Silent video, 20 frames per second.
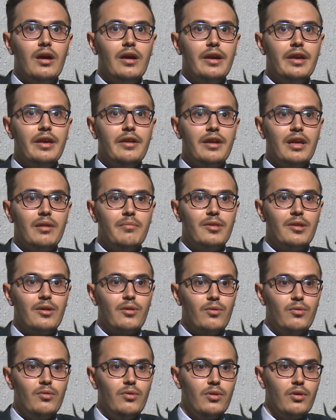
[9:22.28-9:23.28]
Here comes the
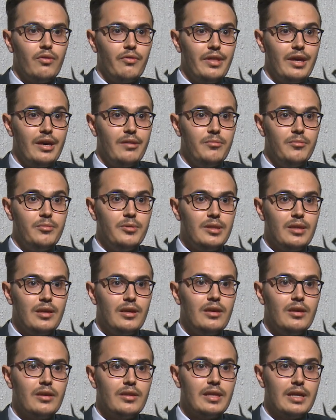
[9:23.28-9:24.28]
role of the MBBT